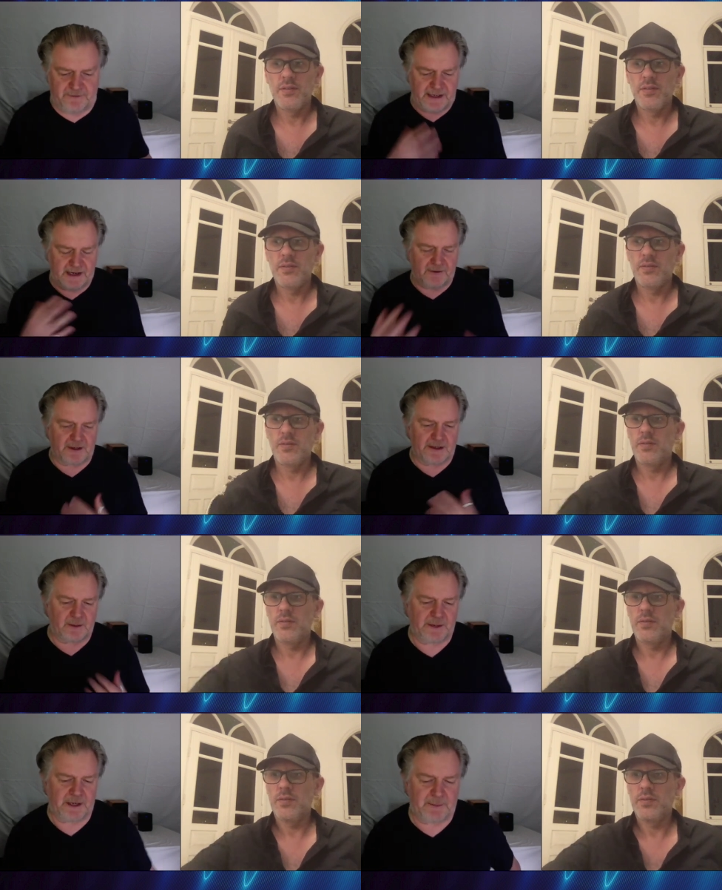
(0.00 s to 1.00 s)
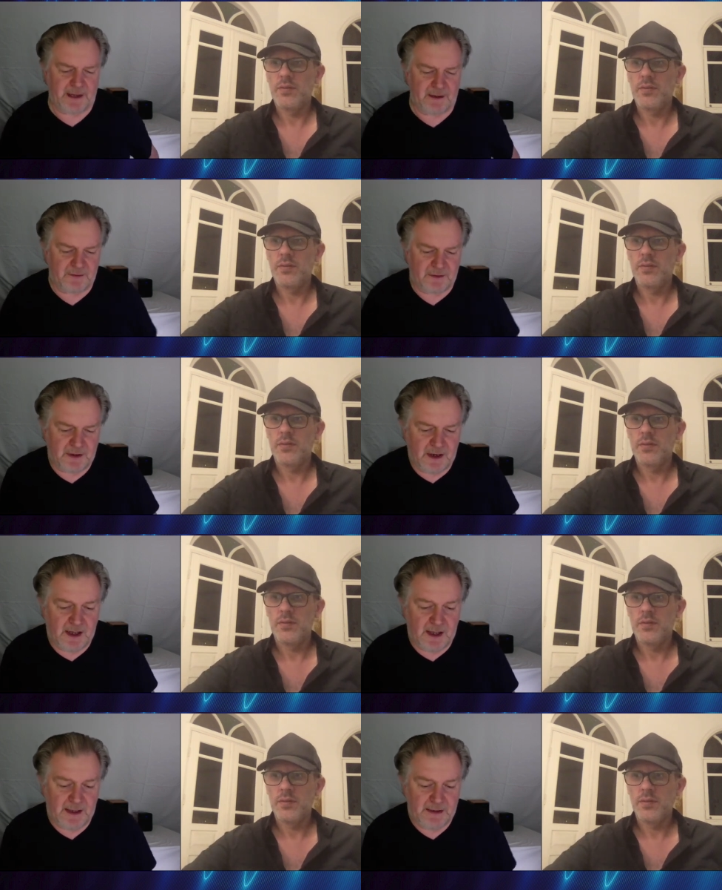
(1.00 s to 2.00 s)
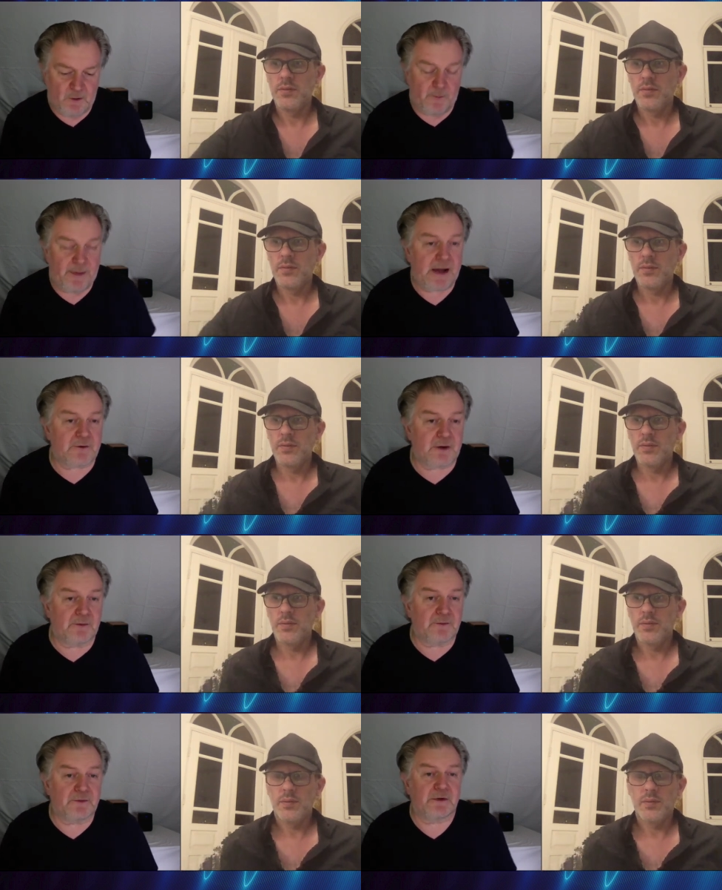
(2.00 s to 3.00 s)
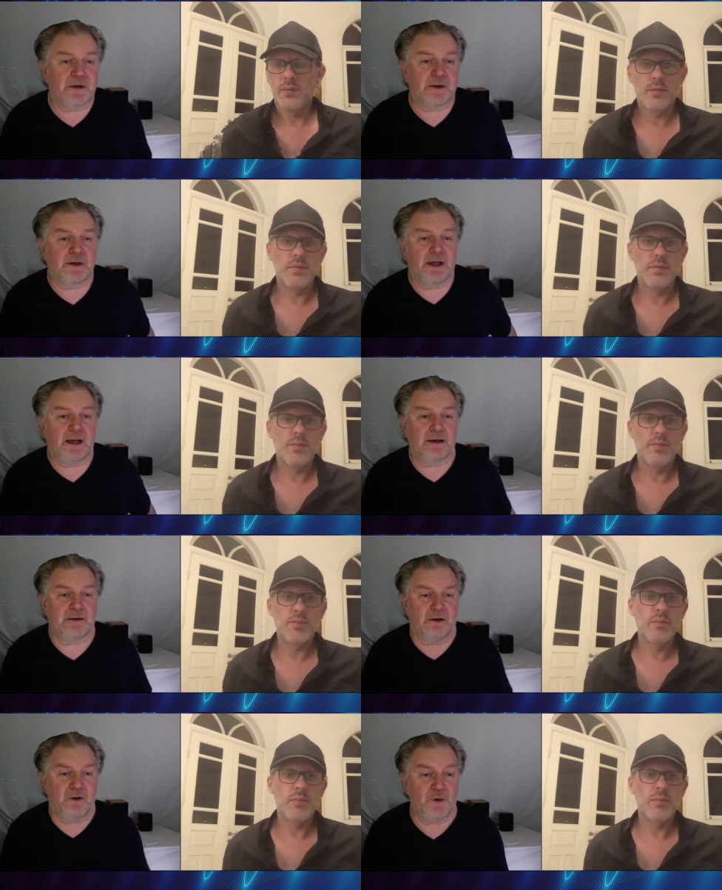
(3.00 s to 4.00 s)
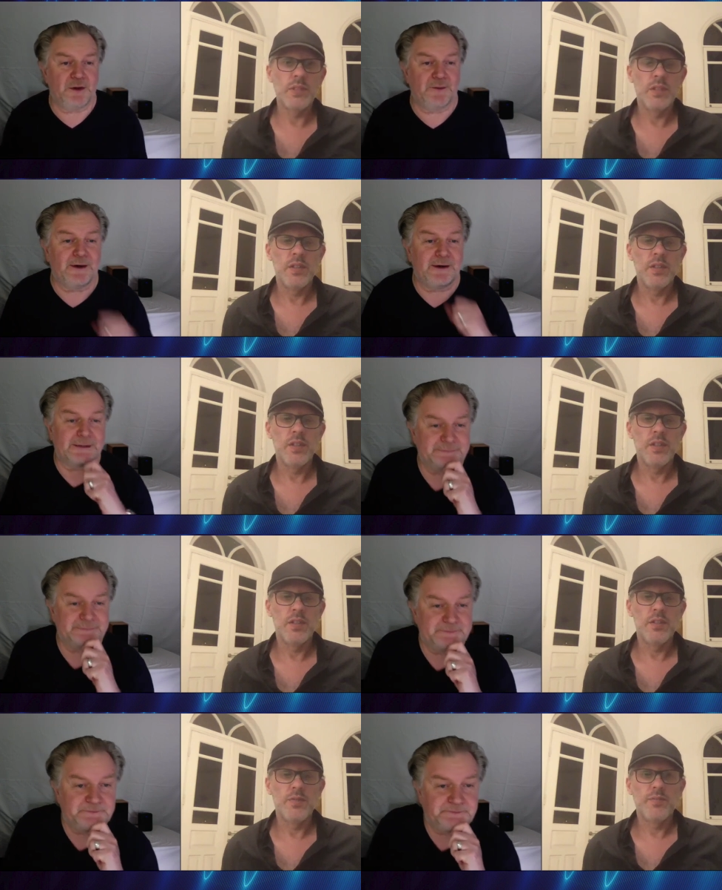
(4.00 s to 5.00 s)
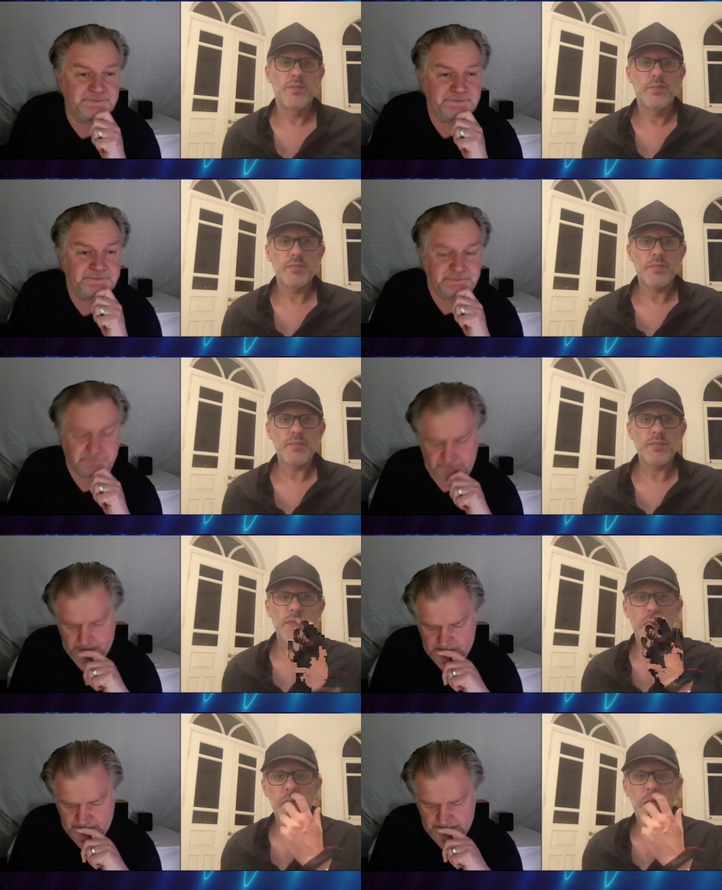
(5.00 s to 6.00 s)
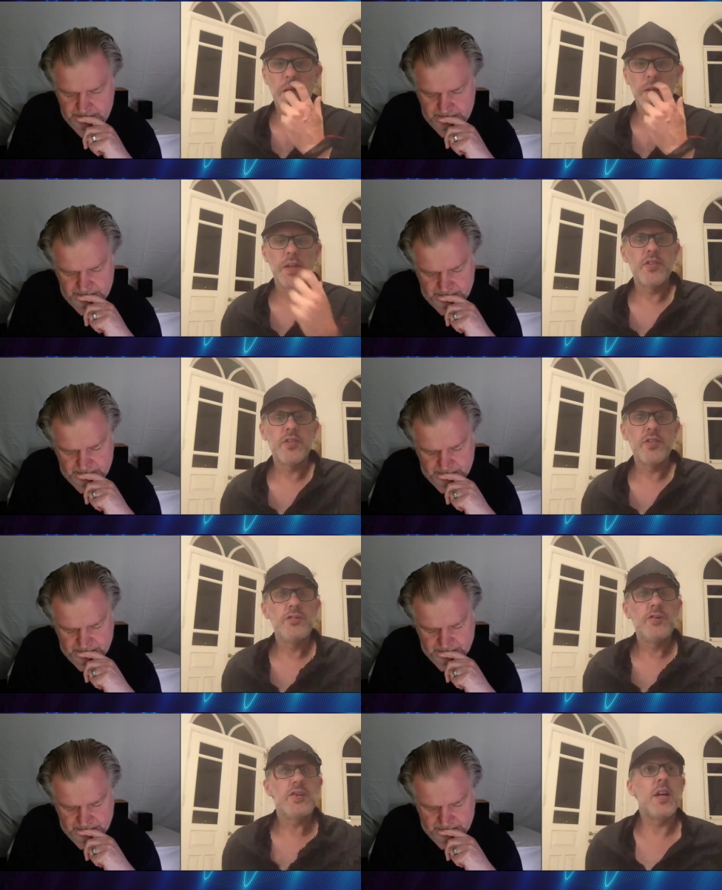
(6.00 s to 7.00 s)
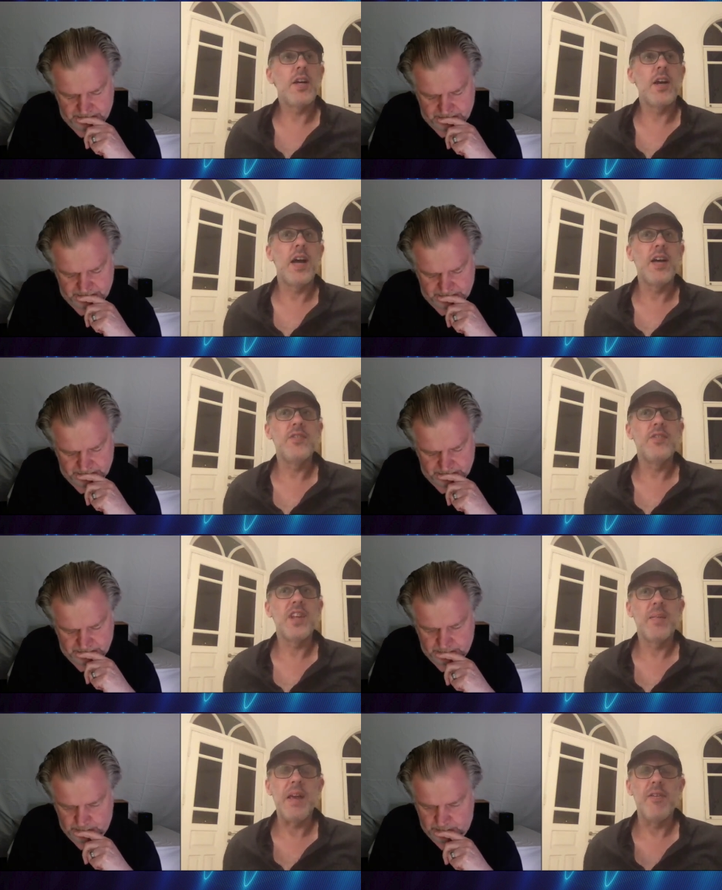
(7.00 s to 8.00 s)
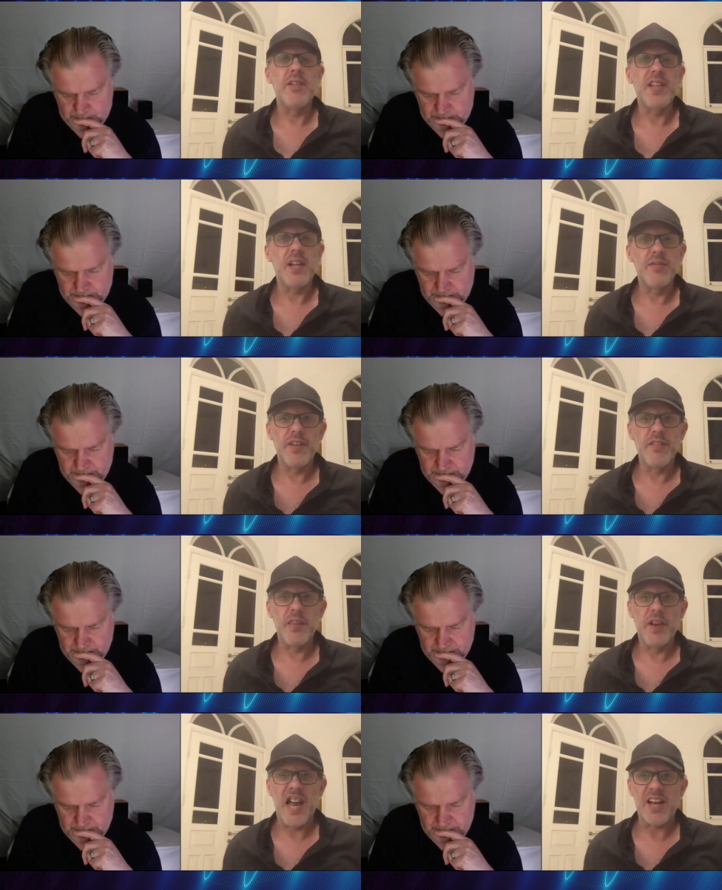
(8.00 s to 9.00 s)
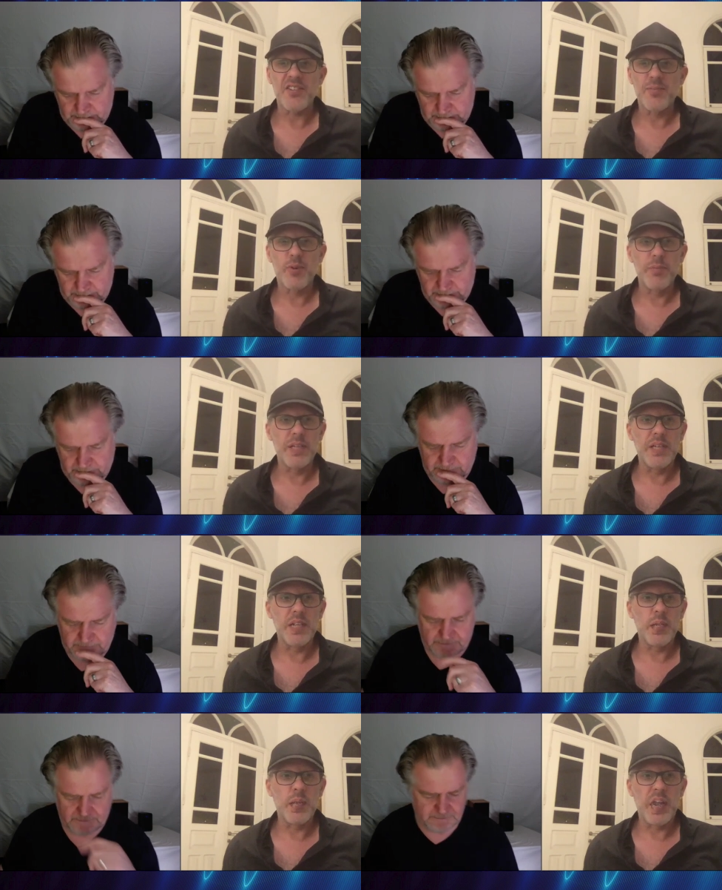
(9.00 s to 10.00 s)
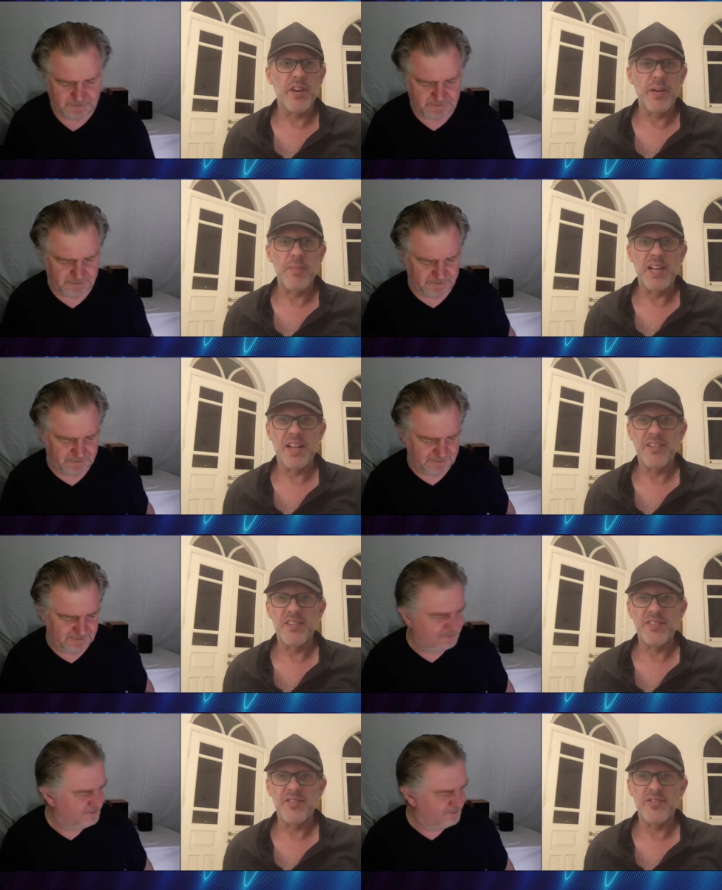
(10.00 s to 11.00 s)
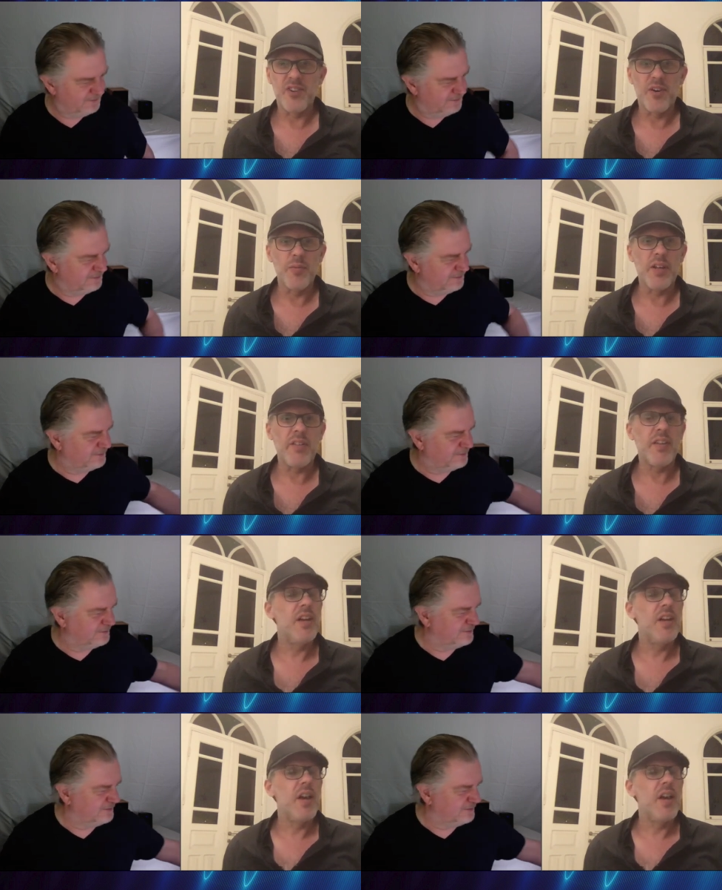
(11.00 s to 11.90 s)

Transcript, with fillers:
Speaker 1: finding out a little bit about uh, your background and who you are.
Speaker 2: Okay. So, as you said, I'm here in Tel Aviv, but my accent probably gives away that I'm a Londoner to start with.